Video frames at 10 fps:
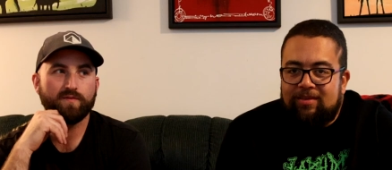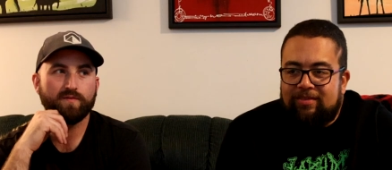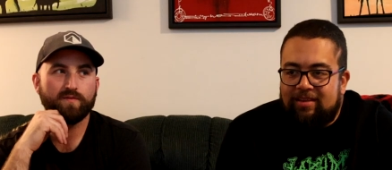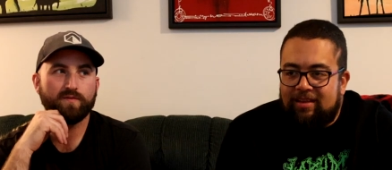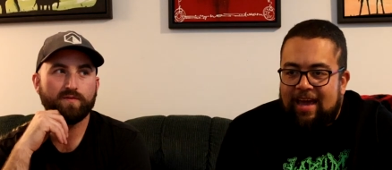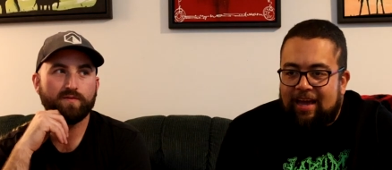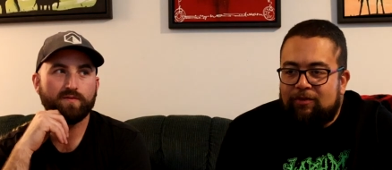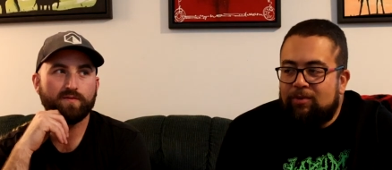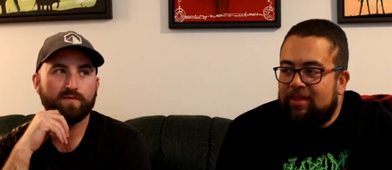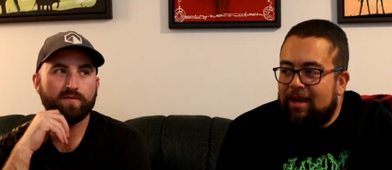Speaker 1: is the
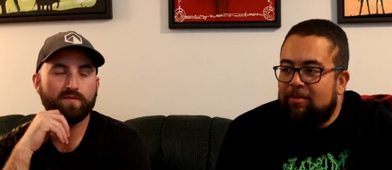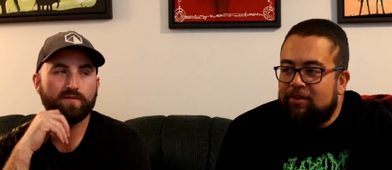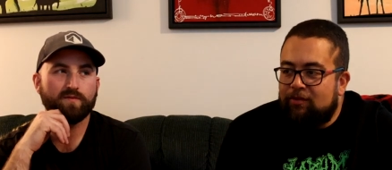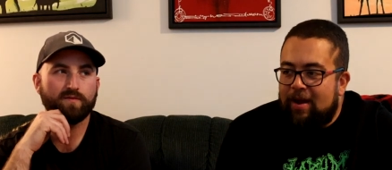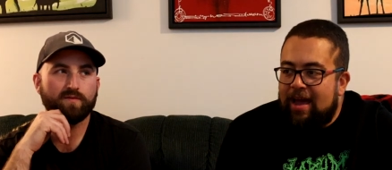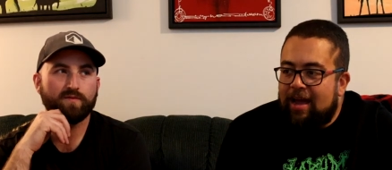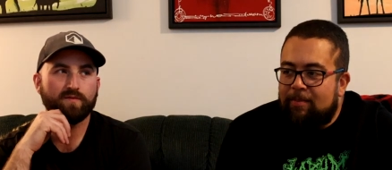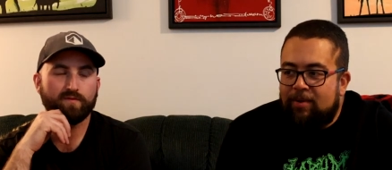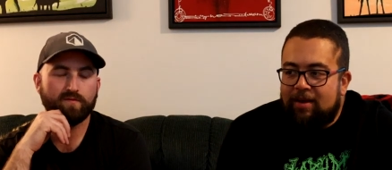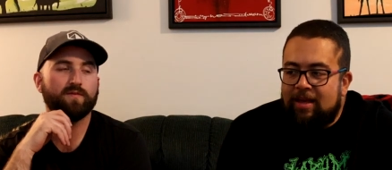actual name of the
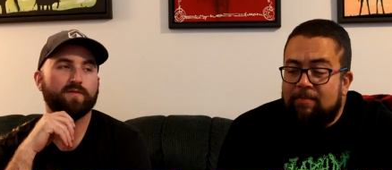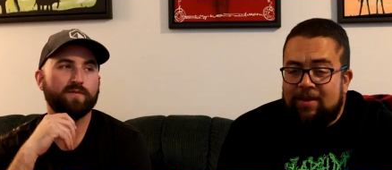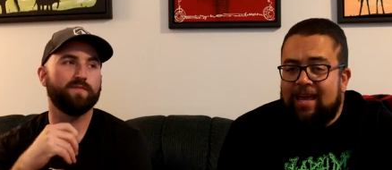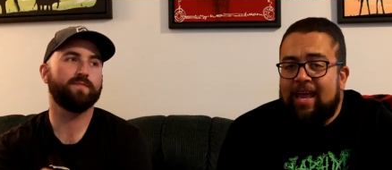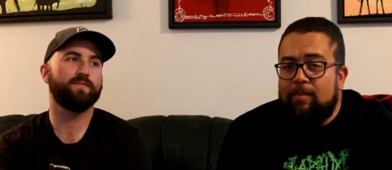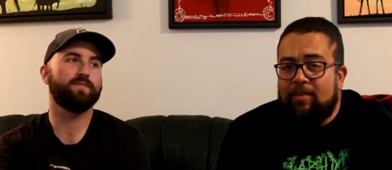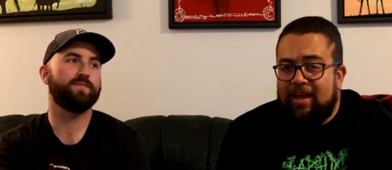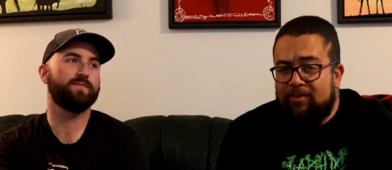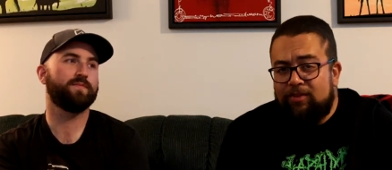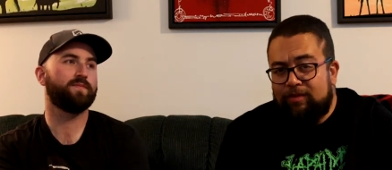track, but it became
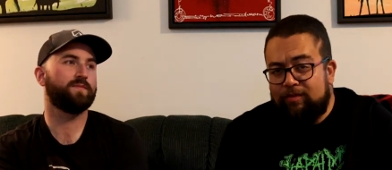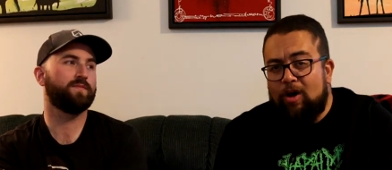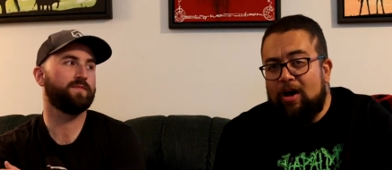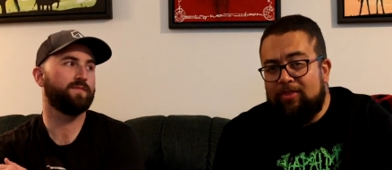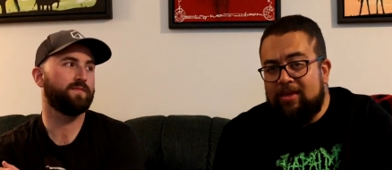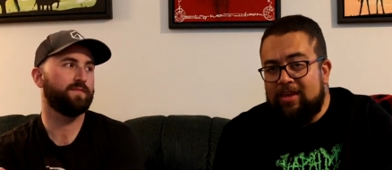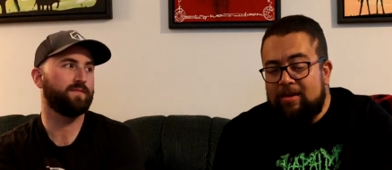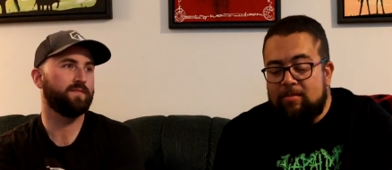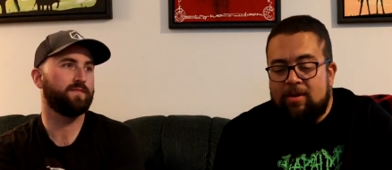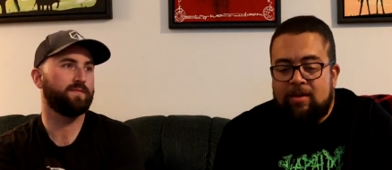like the Saw
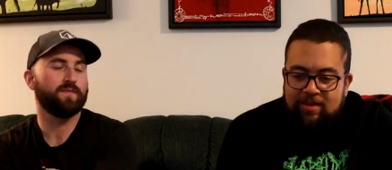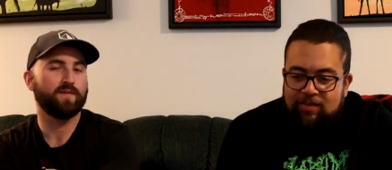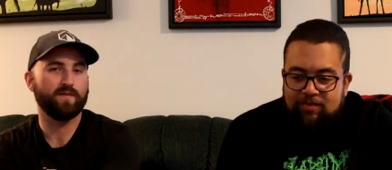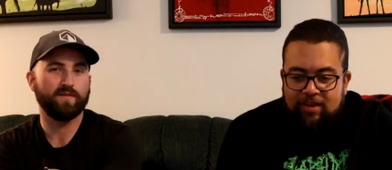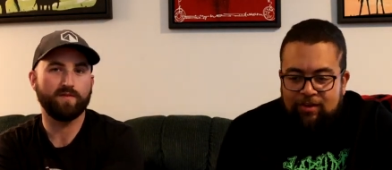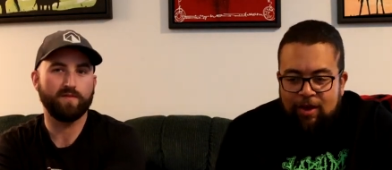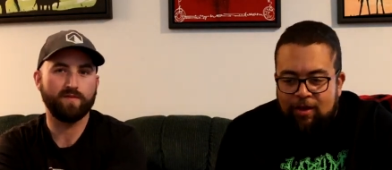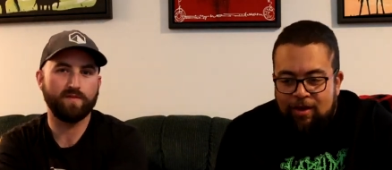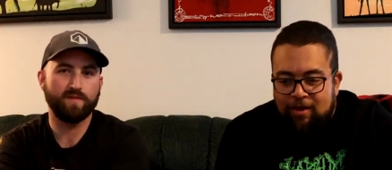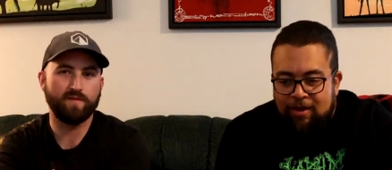theme that just like
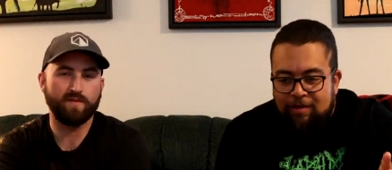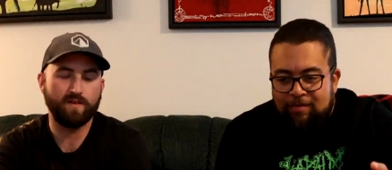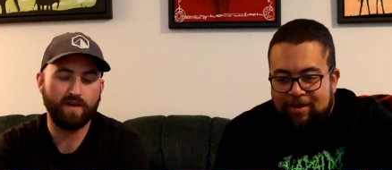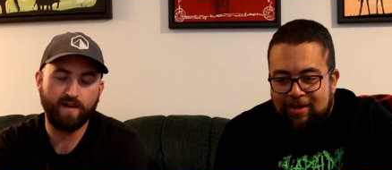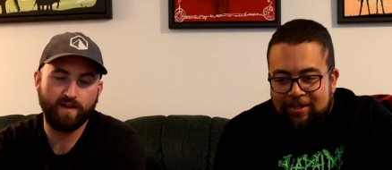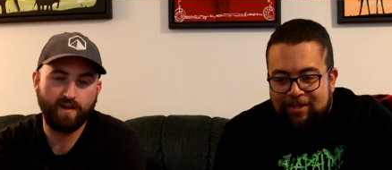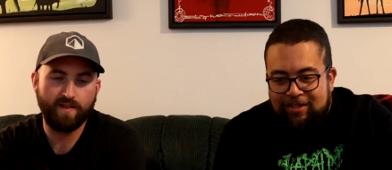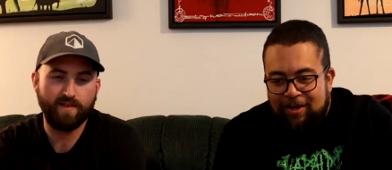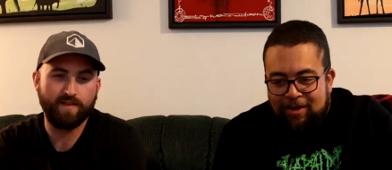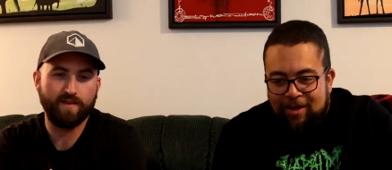yeah,
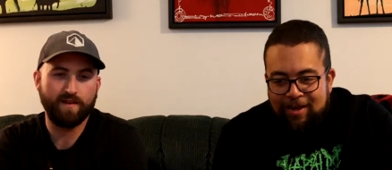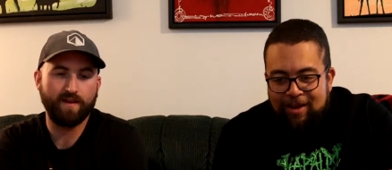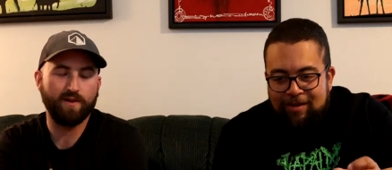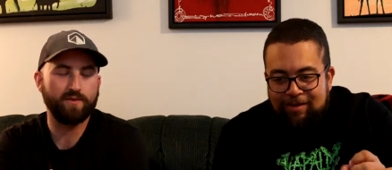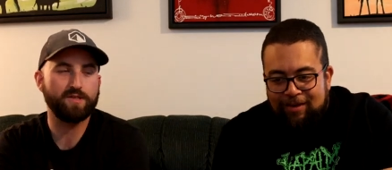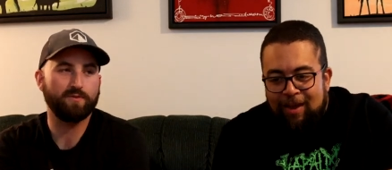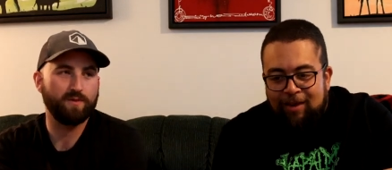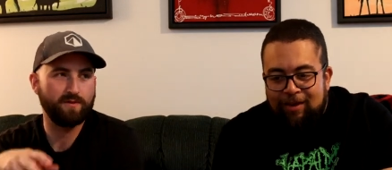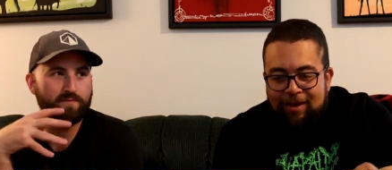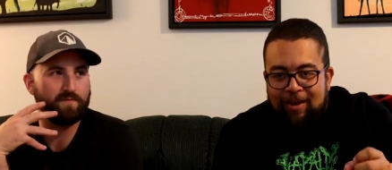and it also
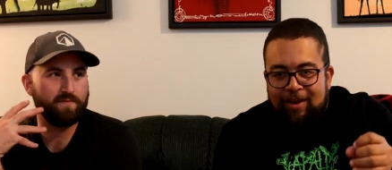would.